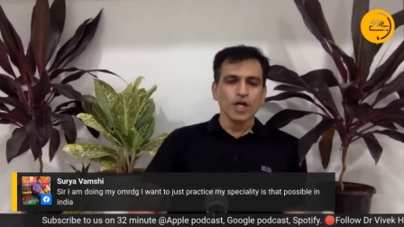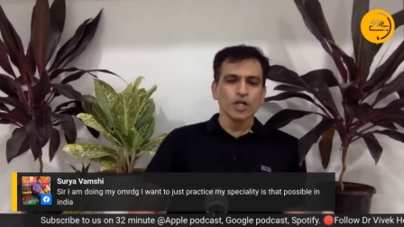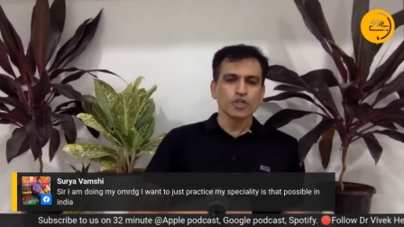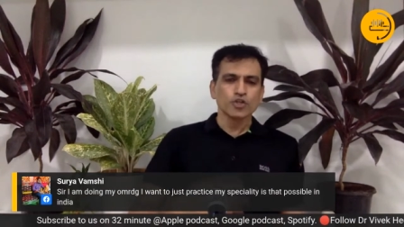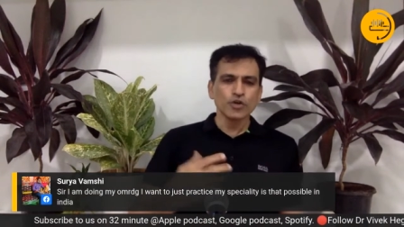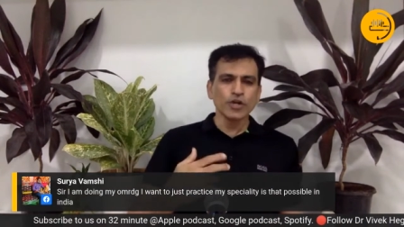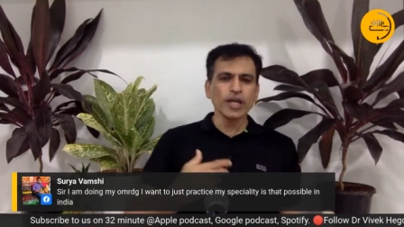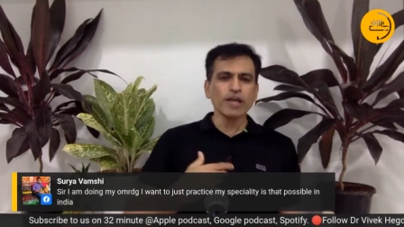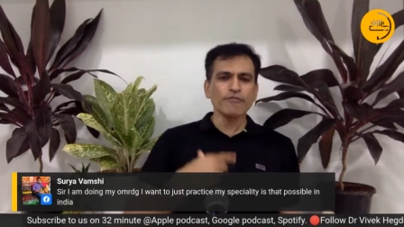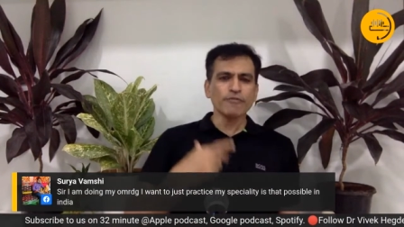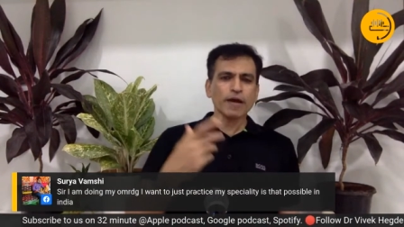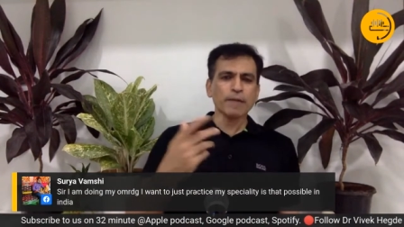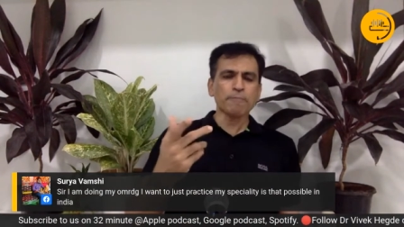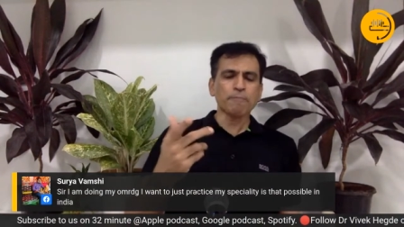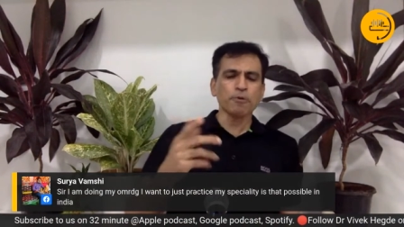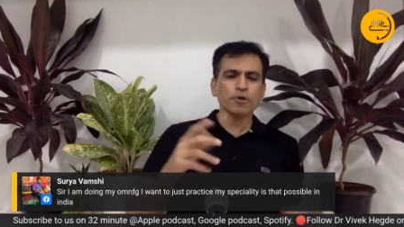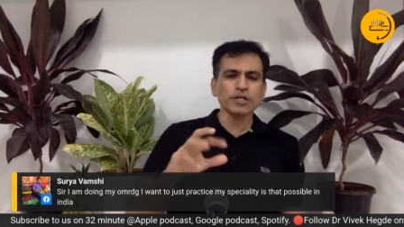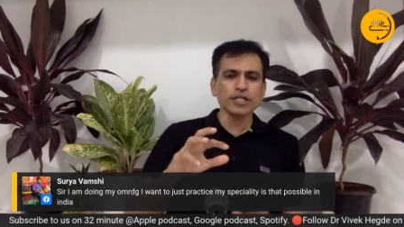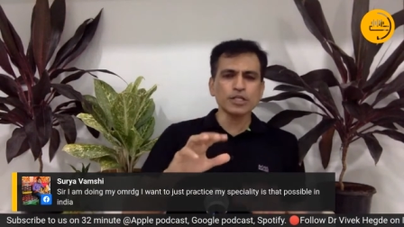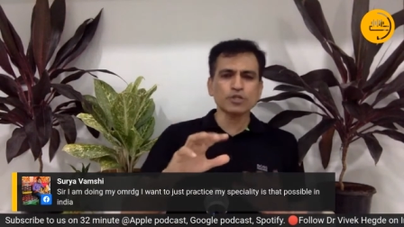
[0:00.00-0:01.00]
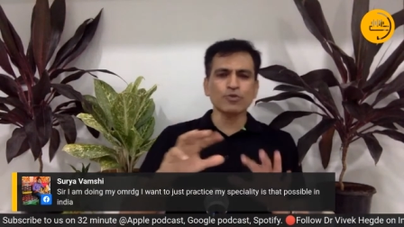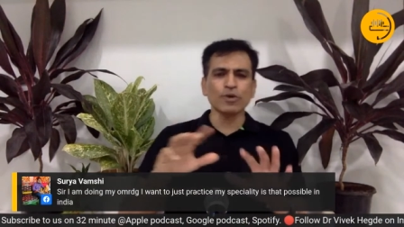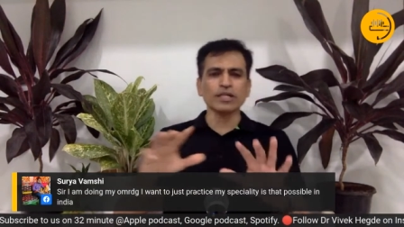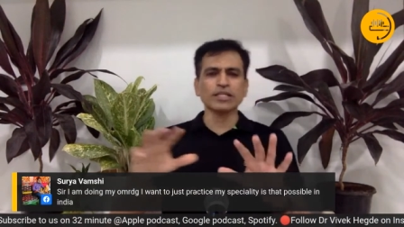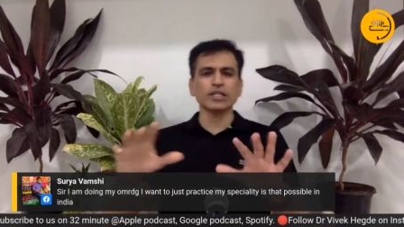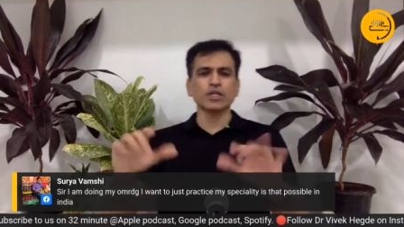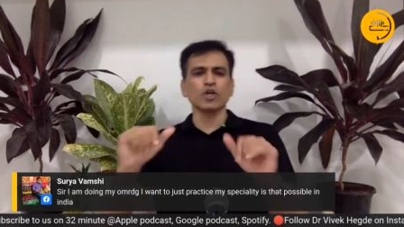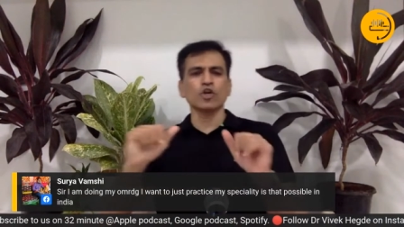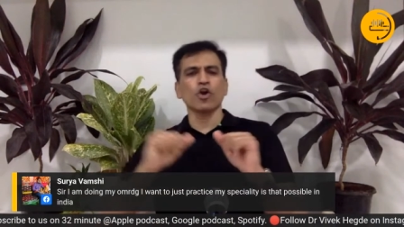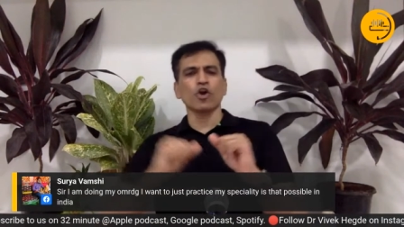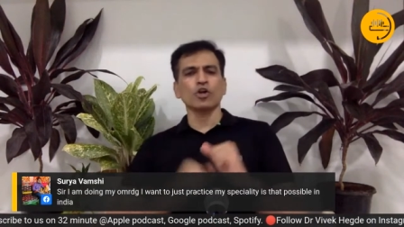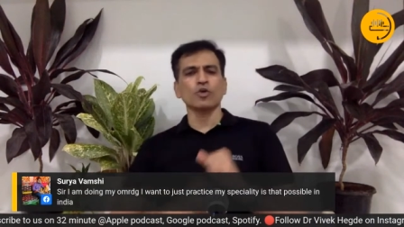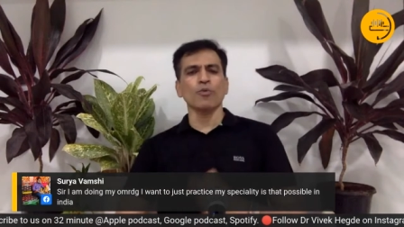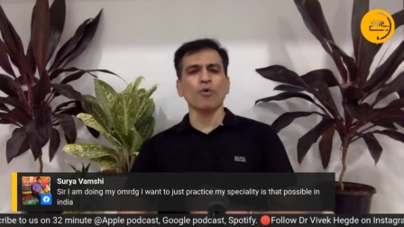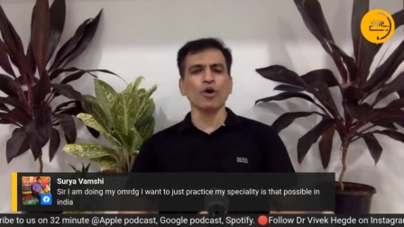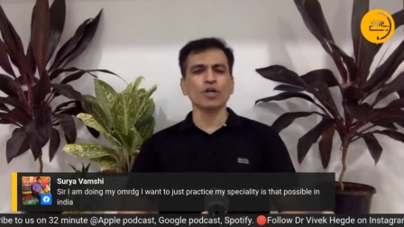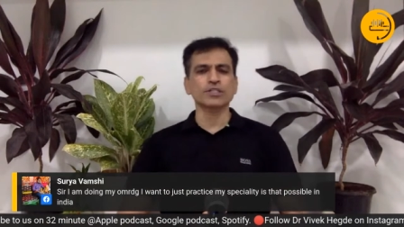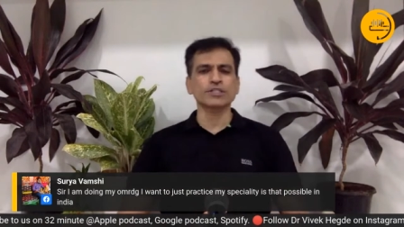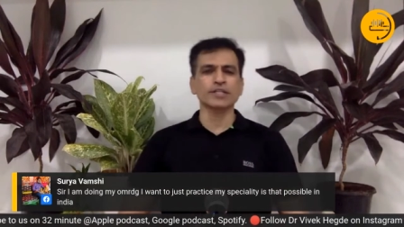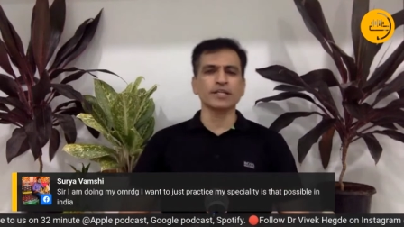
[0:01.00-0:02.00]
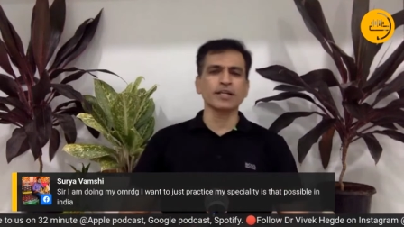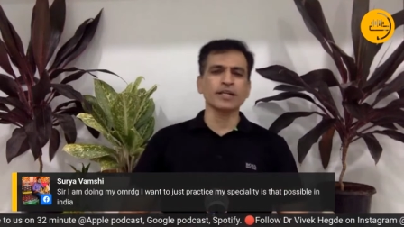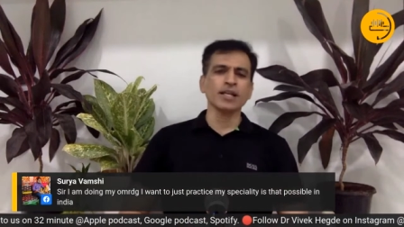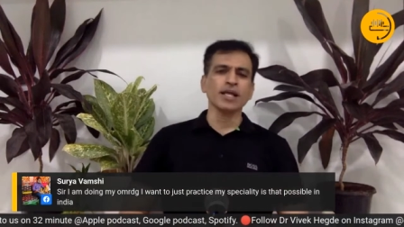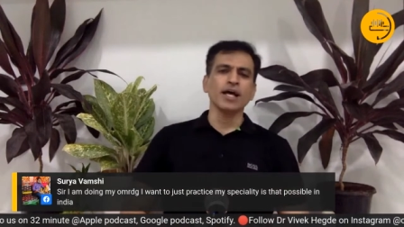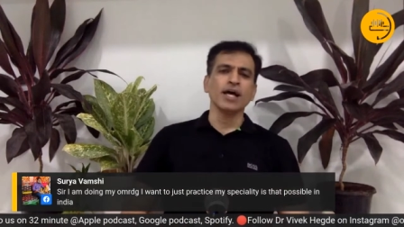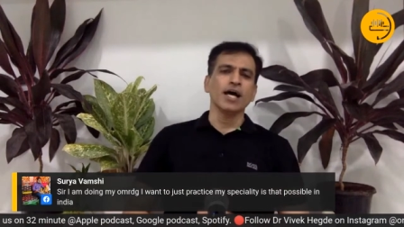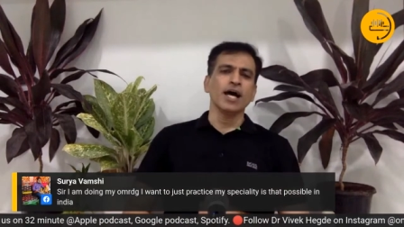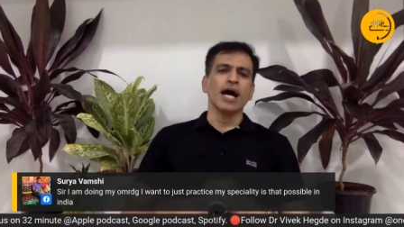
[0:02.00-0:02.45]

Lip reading: Today, if I put this question to Dr. Watson,